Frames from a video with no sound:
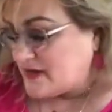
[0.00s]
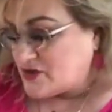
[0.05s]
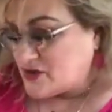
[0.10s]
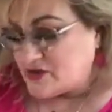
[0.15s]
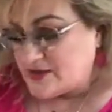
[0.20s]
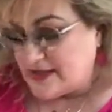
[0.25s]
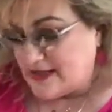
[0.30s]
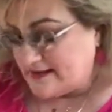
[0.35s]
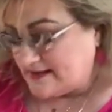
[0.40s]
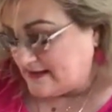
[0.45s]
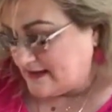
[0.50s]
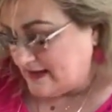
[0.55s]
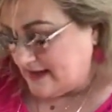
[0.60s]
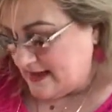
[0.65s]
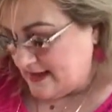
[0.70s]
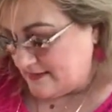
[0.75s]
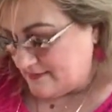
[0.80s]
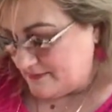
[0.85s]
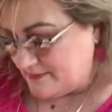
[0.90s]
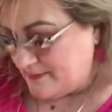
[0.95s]
exercising
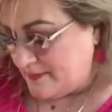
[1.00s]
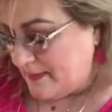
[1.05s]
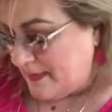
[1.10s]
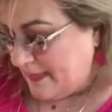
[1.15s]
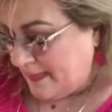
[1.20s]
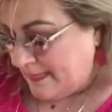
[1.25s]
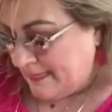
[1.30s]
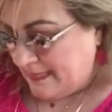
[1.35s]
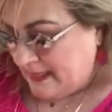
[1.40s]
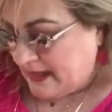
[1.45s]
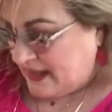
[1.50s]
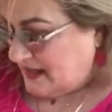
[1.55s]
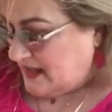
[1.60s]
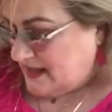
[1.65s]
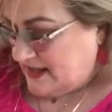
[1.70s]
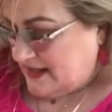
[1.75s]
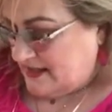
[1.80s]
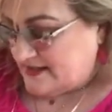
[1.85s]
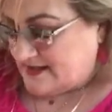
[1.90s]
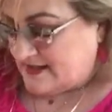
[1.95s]
yet.
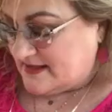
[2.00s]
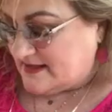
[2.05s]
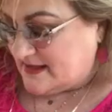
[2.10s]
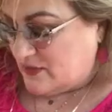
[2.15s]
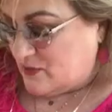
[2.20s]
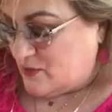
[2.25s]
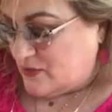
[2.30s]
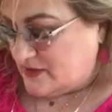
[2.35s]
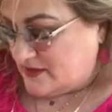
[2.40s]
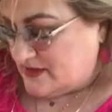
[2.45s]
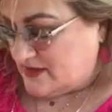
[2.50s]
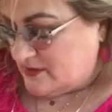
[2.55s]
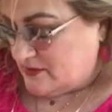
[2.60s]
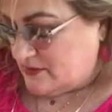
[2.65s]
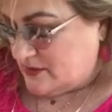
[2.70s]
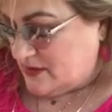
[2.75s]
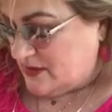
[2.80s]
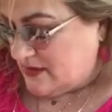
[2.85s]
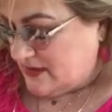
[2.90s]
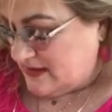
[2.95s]
He says, I want
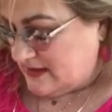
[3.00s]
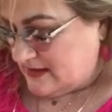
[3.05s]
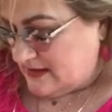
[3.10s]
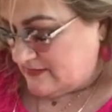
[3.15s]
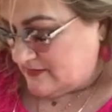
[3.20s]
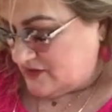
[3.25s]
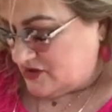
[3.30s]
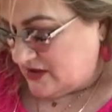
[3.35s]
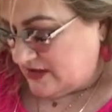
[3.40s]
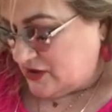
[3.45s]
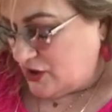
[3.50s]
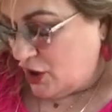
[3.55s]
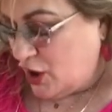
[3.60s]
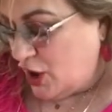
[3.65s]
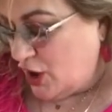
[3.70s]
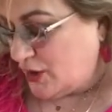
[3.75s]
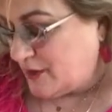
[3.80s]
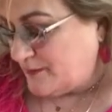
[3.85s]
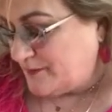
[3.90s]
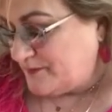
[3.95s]
to check your
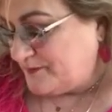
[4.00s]
heart.